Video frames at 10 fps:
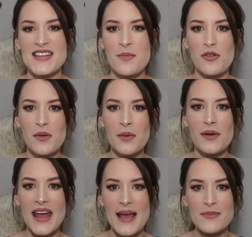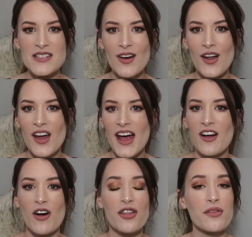I bought them on Amazon. I
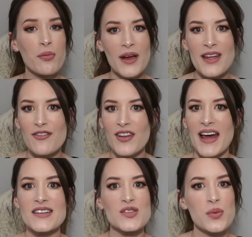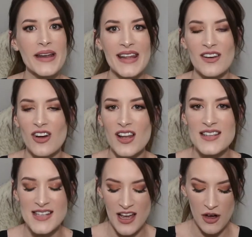got 3 for like
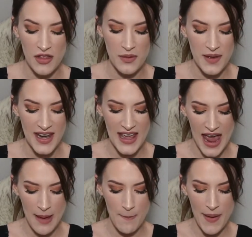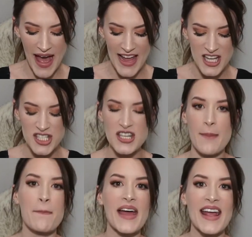$20. I got them in a beige,
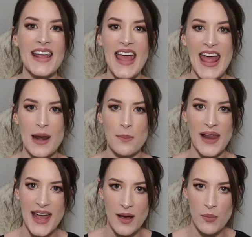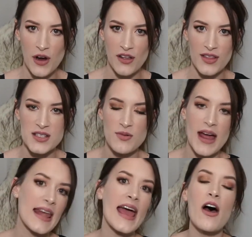a pink, and a black. I'm wearing this
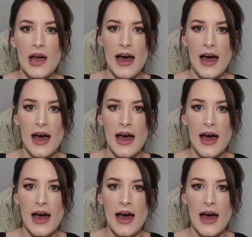right now.